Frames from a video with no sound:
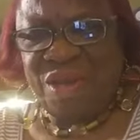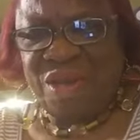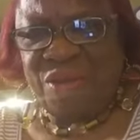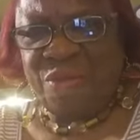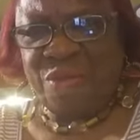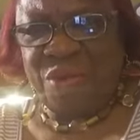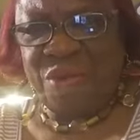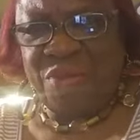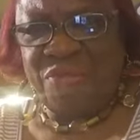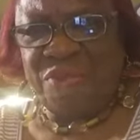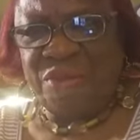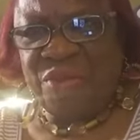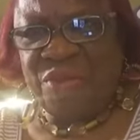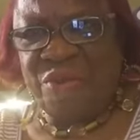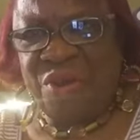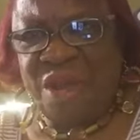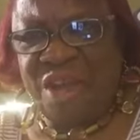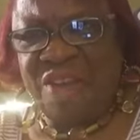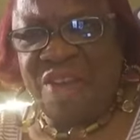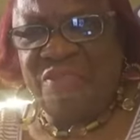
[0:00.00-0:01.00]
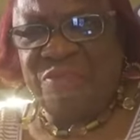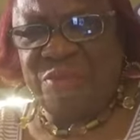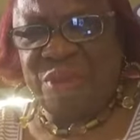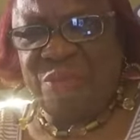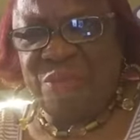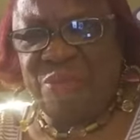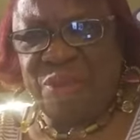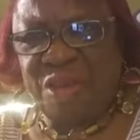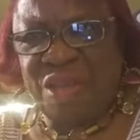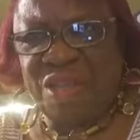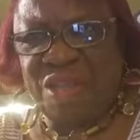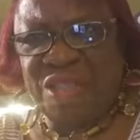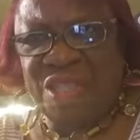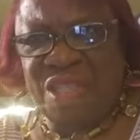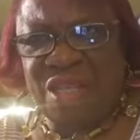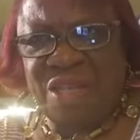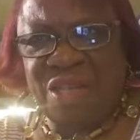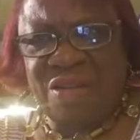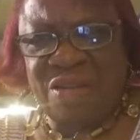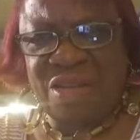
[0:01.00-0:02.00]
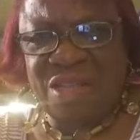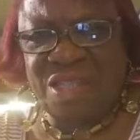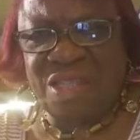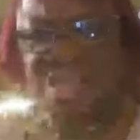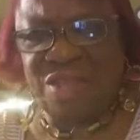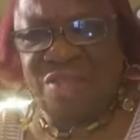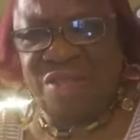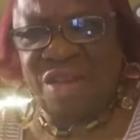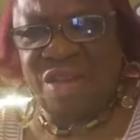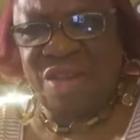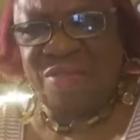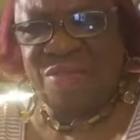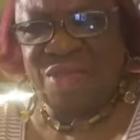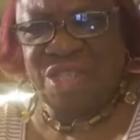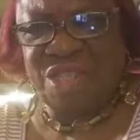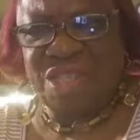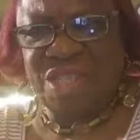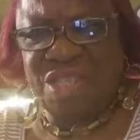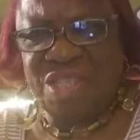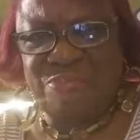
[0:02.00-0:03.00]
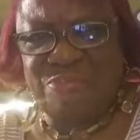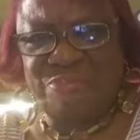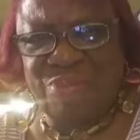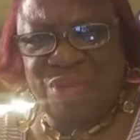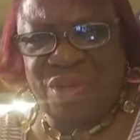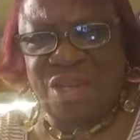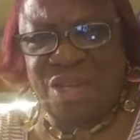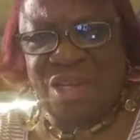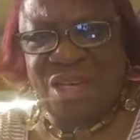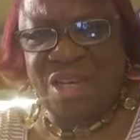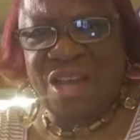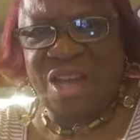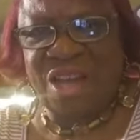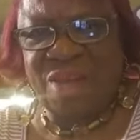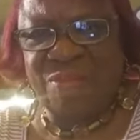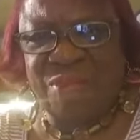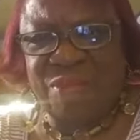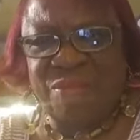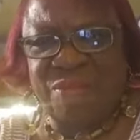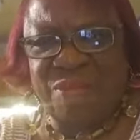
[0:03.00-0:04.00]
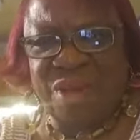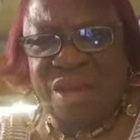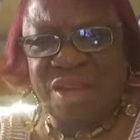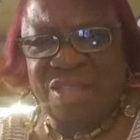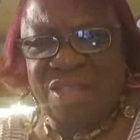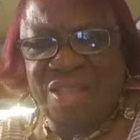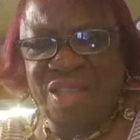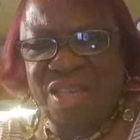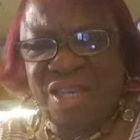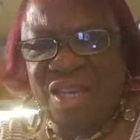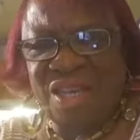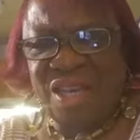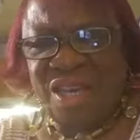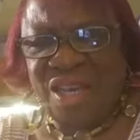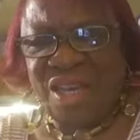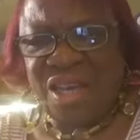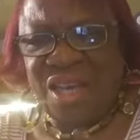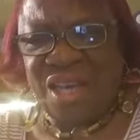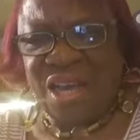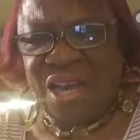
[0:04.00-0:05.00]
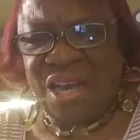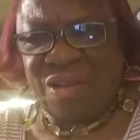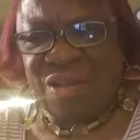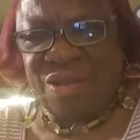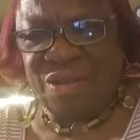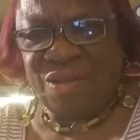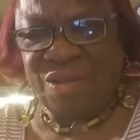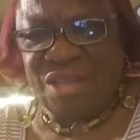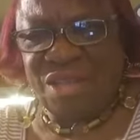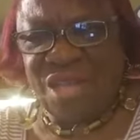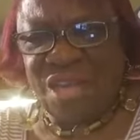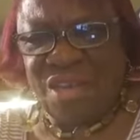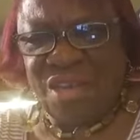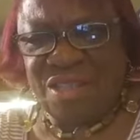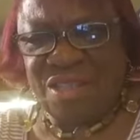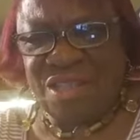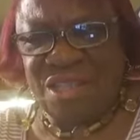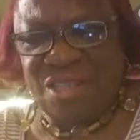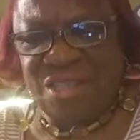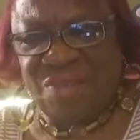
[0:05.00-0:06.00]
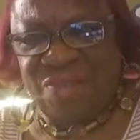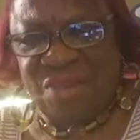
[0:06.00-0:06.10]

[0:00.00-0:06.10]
Wherever you have me plugged in on Instagram, just put it in the comment box, and I'll look down and see if